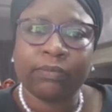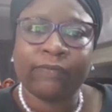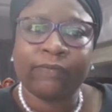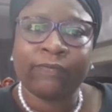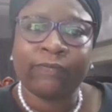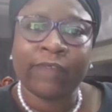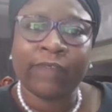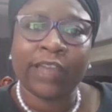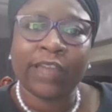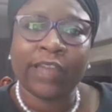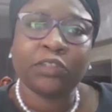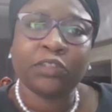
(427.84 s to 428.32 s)

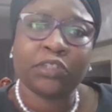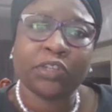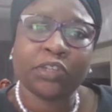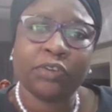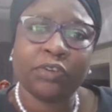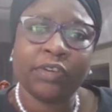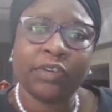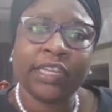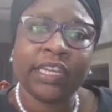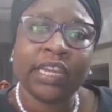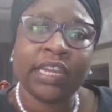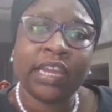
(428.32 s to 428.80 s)

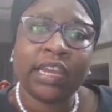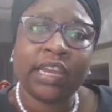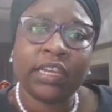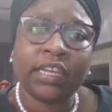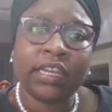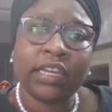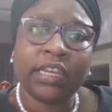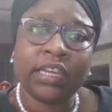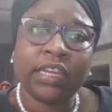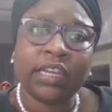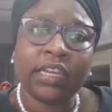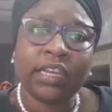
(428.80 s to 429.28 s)
fiduciary
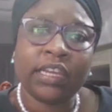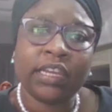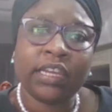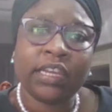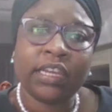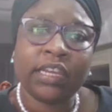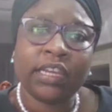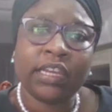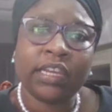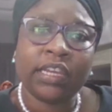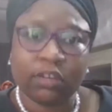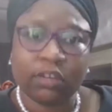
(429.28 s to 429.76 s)

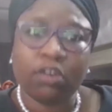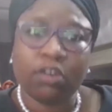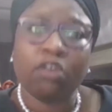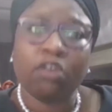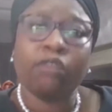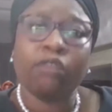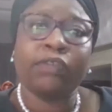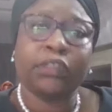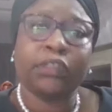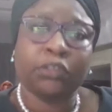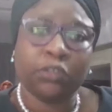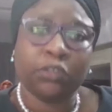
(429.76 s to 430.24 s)
duties
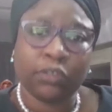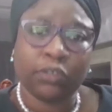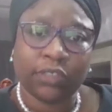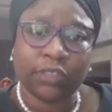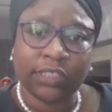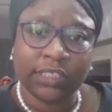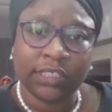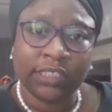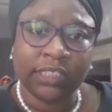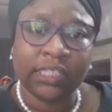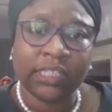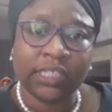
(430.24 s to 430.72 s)
of a
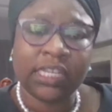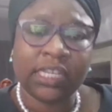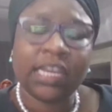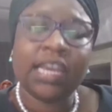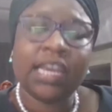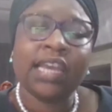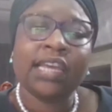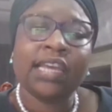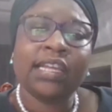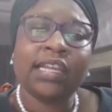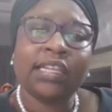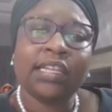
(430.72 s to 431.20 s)
trustee.
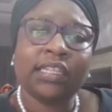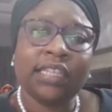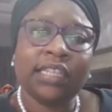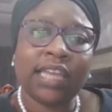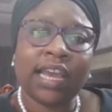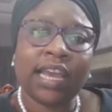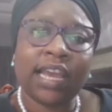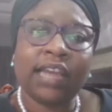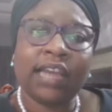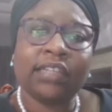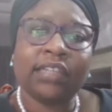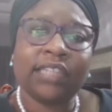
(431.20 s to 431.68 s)
They
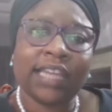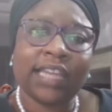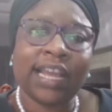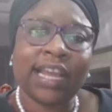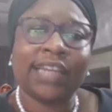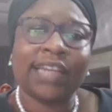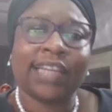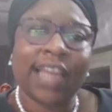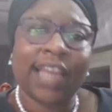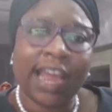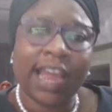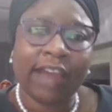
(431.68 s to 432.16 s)

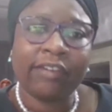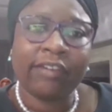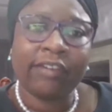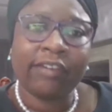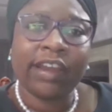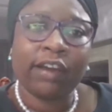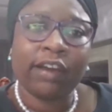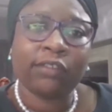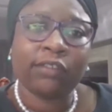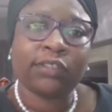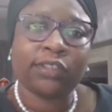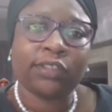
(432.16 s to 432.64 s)
can carry
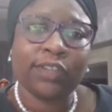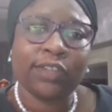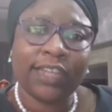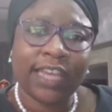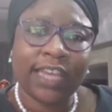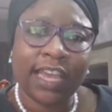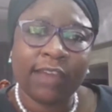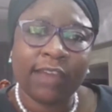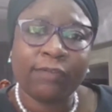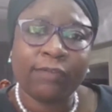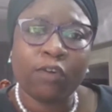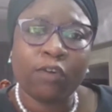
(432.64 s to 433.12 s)
out
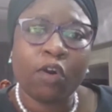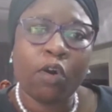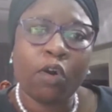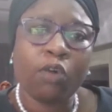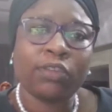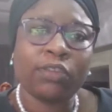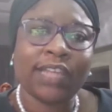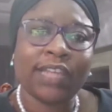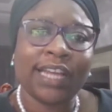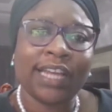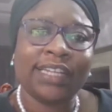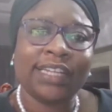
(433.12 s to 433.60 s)

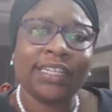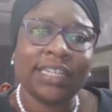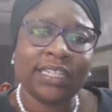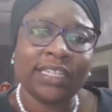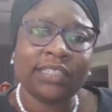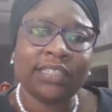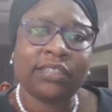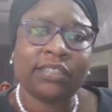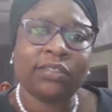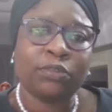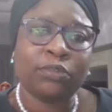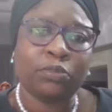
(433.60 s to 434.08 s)
all that
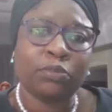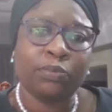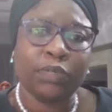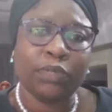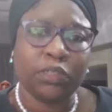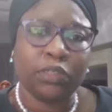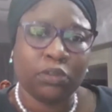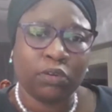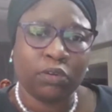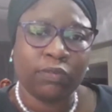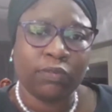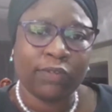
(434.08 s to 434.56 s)
needs to be
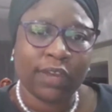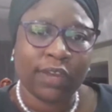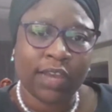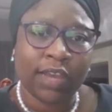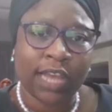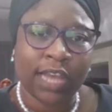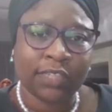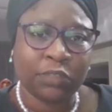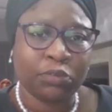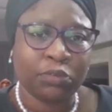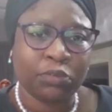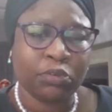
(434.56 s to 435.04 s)
done
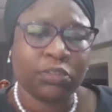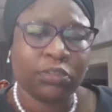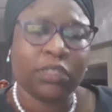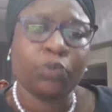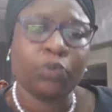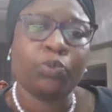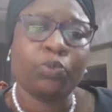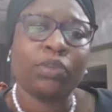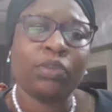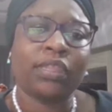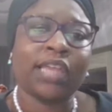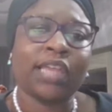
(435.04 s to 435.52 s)
as a trustee
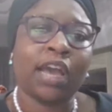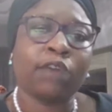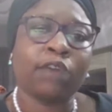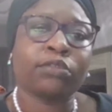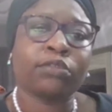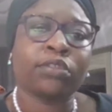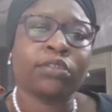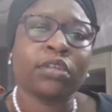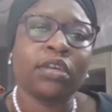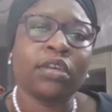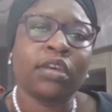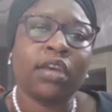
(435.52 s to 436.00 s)

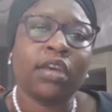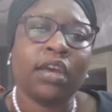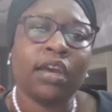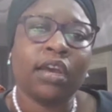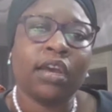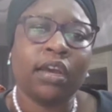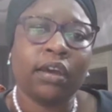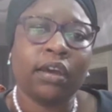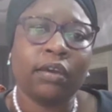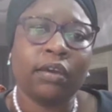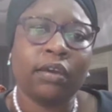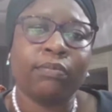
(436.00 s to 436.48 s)
without
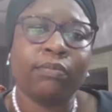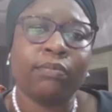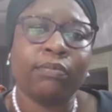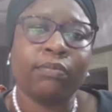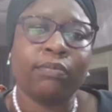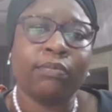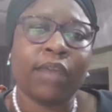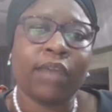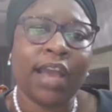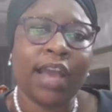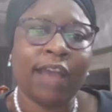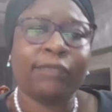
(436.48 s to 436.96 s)

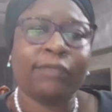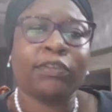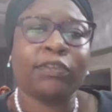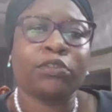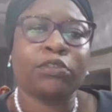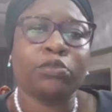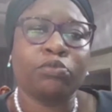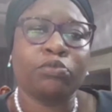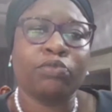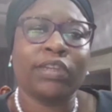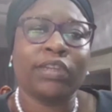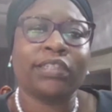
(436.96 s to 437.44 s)
having
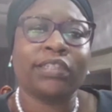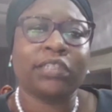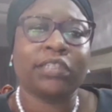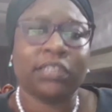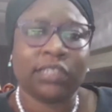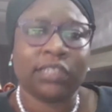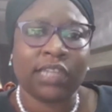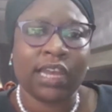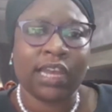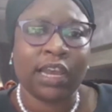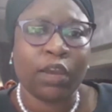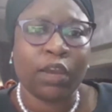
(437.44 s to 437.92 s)
to
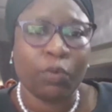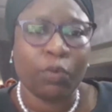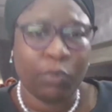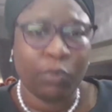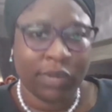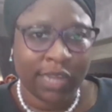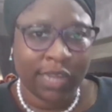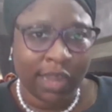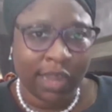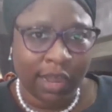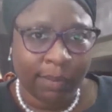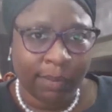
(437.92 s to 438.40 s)
register
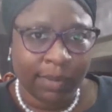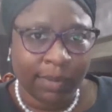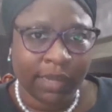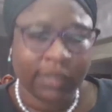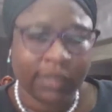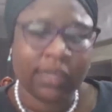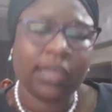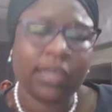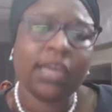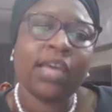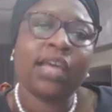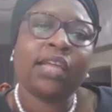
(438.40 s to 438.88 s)
with
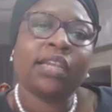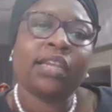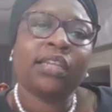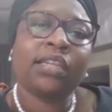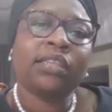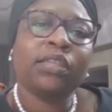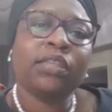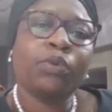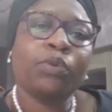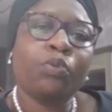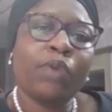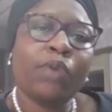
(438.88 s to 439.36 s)
CAMA.
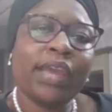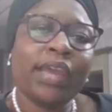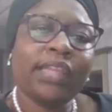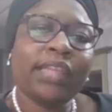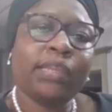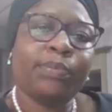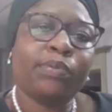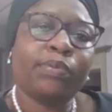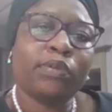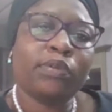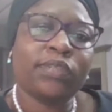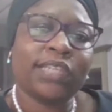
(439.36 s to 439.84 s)
The way
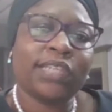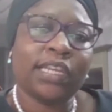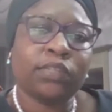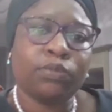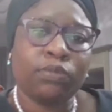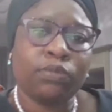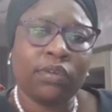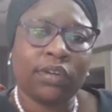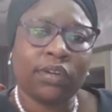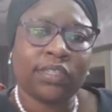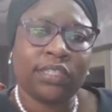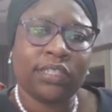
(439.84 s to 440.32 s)
the
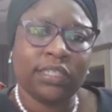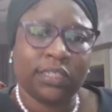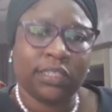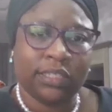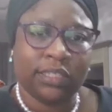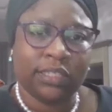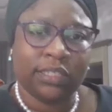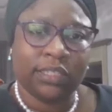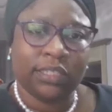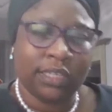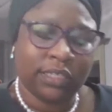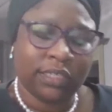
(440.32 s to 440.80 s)
process works
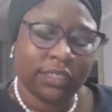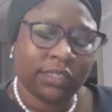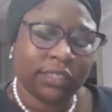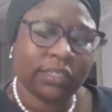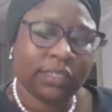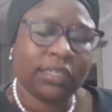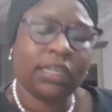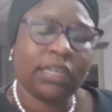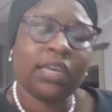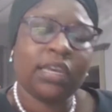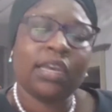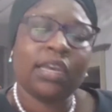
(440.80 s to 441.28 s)
is this: